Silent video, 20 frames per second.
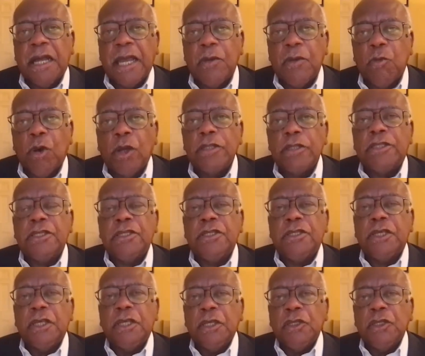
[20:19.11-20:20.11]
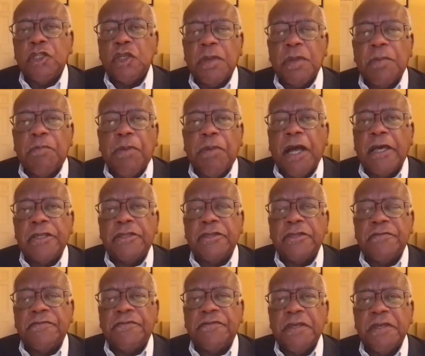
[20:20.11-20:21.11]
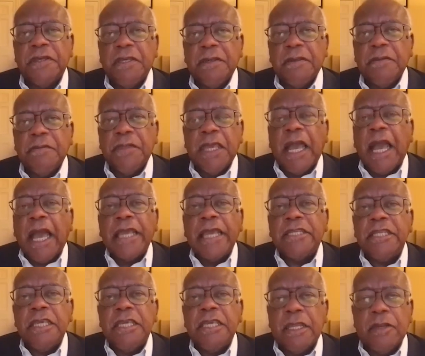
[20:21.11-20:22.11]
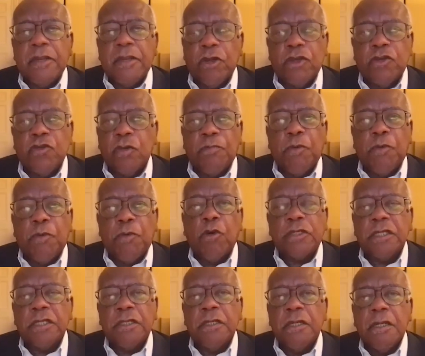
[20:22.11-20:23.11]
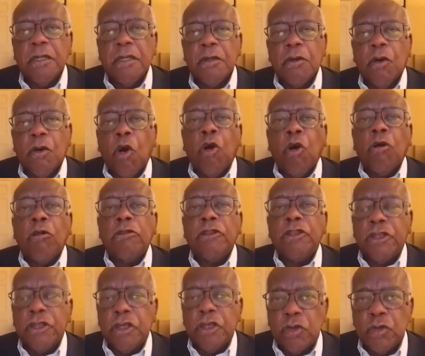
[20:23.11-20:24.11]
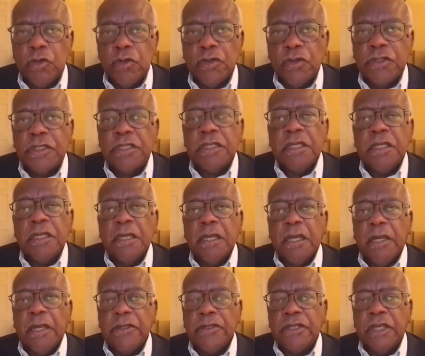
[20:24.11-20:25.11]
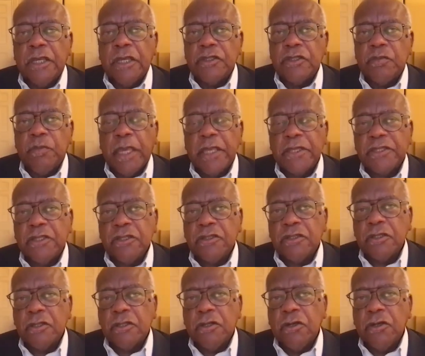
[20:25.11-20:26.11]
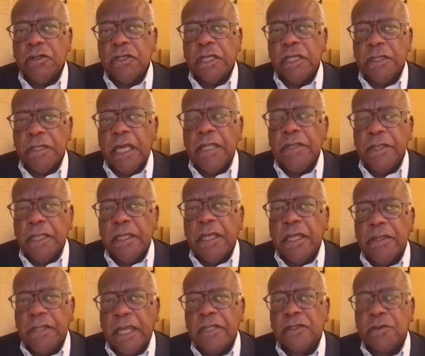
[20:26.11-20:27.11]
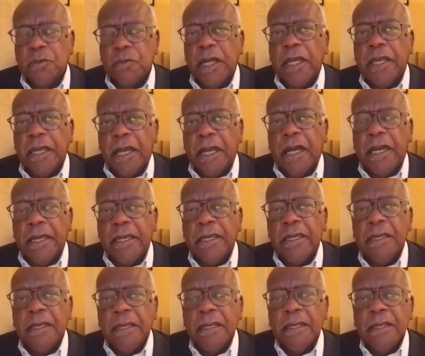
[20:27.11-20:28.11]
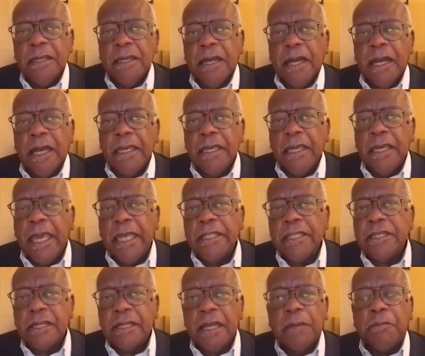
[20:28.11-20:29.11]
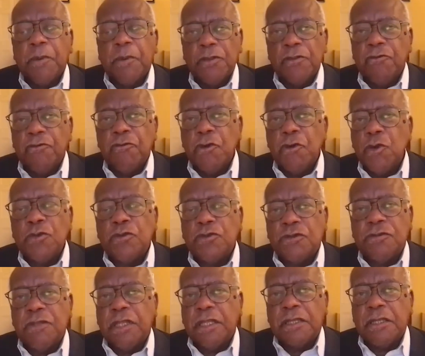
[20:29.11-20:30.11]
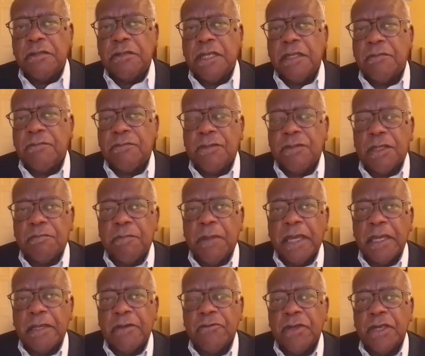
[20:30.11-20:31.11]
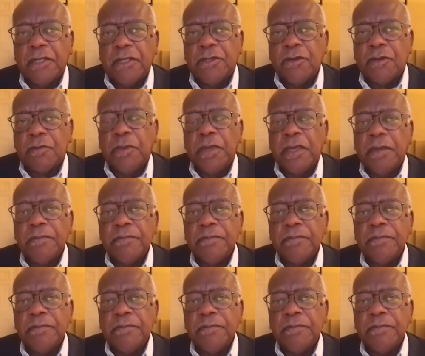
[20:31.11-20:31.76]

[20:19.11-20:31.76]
I wanted to be part of the ITN, which reported all the news as best as it could. And that's why I ended up on the route that my career took me.